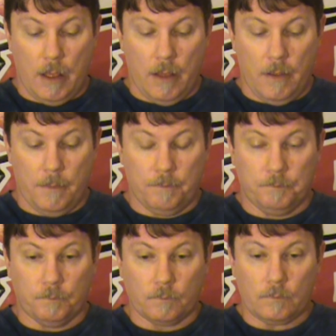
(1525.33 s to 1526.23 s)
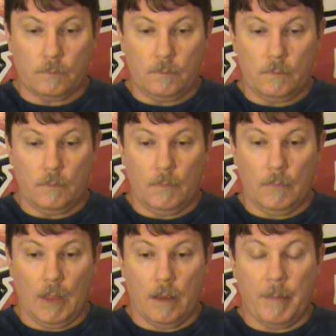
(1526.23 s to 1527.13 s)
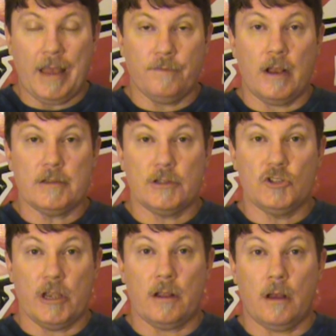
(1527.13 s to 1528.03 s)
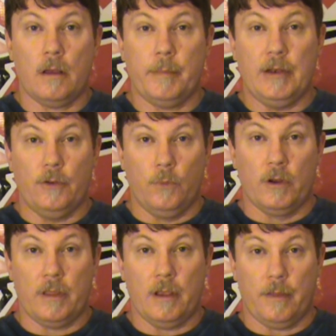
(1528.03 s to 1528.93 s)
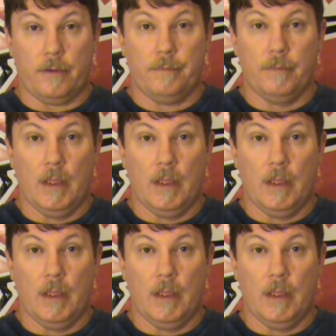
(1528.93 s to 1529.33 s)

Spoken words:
My advice to Gen Con would be do one or the other.